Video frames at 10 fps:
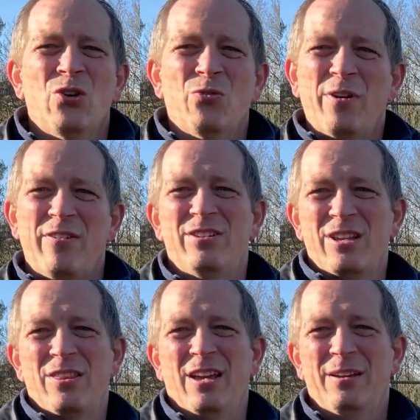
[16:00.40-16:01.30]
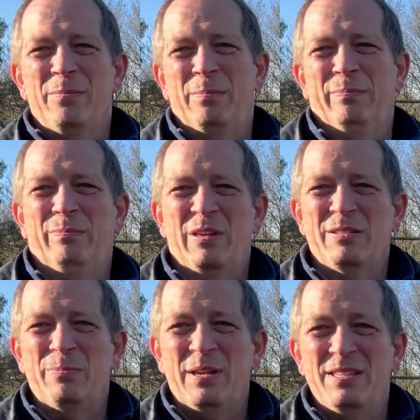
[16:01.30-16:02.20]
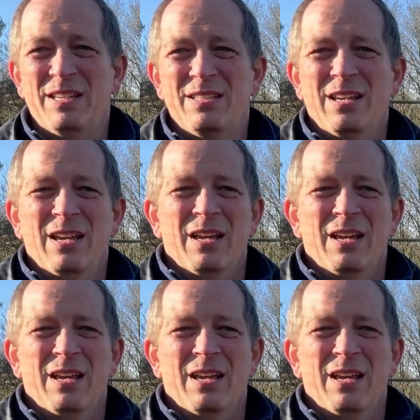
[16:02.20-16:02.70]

or various other bits and pieces.